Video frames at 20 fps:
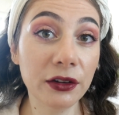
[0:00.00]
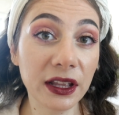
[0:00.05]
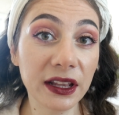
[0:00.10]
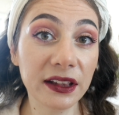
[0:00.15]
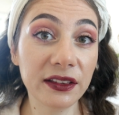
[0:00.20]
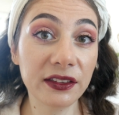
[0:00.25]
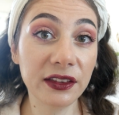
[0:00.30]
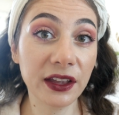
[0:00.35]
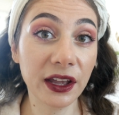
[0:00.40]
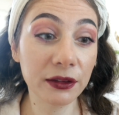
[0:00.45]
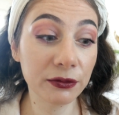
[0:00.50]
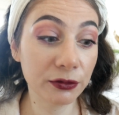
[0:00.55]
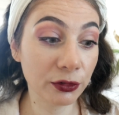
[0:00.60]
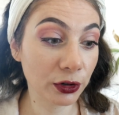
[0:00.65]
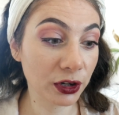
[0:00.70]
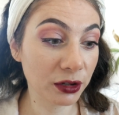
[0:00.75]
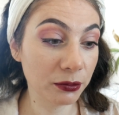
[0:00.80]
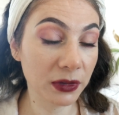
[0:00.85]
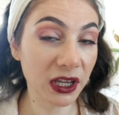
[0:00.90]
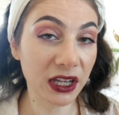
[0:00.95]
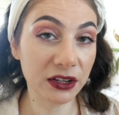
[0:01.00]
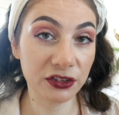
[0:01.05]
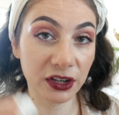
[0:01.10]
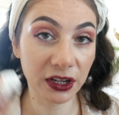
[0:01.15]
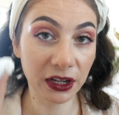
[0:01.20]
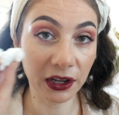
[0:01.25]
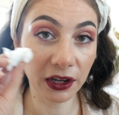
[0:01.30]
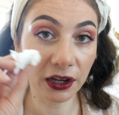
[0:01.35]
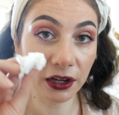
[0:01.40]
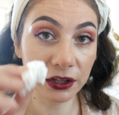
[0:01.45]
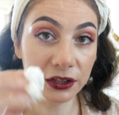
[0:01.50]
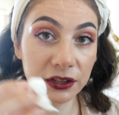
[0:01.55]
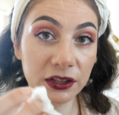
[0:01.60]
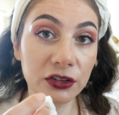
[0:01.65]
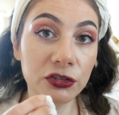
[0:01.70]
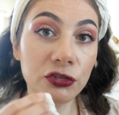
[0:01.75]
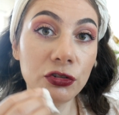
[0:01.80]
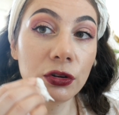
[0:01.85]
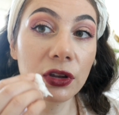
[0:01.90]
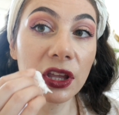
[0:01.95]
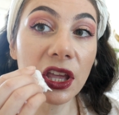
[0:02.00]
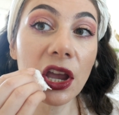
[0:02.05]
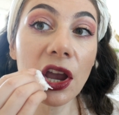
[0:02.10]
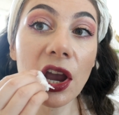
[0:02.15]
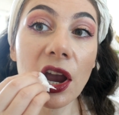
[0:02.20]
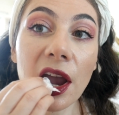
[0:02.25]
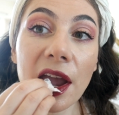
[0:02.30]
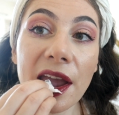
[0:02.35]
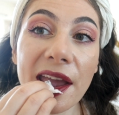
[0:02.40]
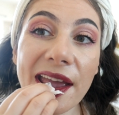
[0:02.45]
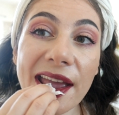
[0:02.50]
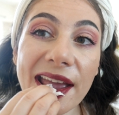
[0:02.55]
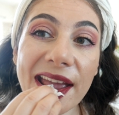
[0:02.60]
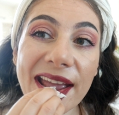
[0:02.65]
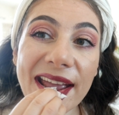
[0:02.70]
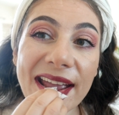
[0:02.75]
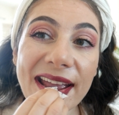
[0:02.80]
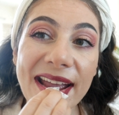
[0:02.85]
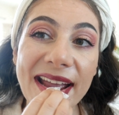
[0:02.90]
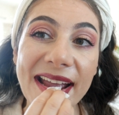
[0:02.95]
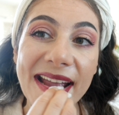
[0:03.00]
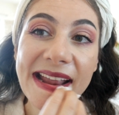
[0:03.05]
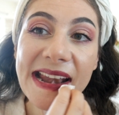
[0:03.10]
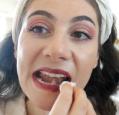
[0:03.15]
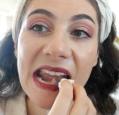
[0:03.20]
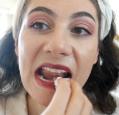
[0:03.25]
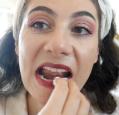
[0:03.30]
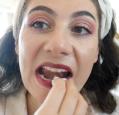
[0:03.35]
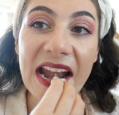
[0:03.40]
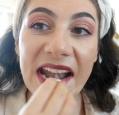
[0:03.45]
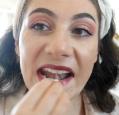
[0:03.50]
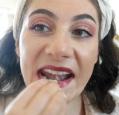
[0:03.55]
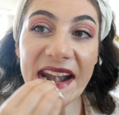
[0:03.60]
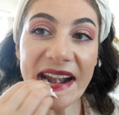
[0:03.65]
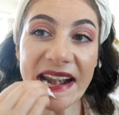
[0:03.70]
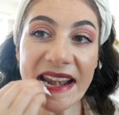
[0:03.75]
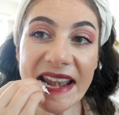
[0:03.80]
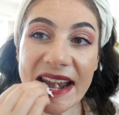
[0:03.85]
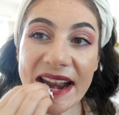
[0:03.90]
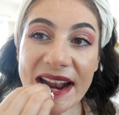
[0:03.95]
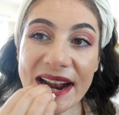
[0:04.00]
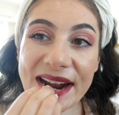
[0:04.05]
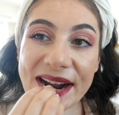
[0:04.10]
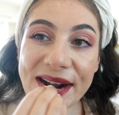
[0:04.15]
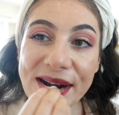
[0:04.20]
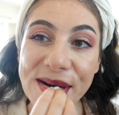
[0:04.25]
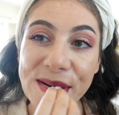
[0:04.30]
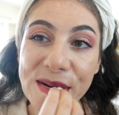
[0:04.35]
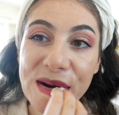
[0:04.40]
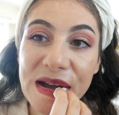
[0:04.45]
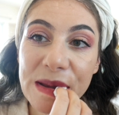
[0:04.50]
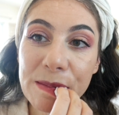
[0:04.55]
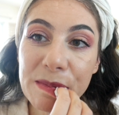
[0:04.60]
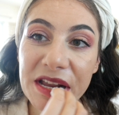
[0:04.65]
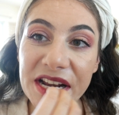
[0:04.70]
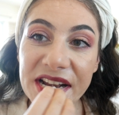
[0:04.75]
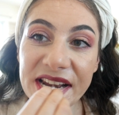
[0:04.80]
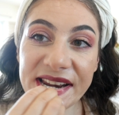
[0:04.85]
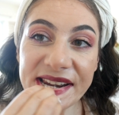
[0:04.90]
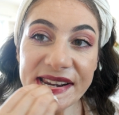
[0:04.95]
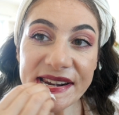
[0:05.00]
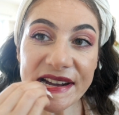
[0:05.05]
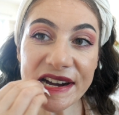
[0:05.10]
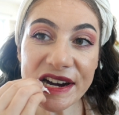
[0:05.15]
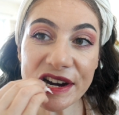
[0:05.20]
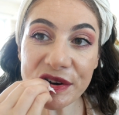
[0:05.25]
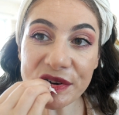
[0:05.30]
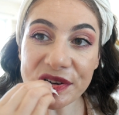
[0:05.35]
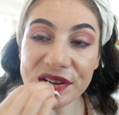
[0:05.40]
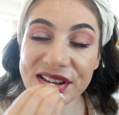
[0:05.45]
it's time for the magic. I got a tissue here, and this, oh, I think this, oh.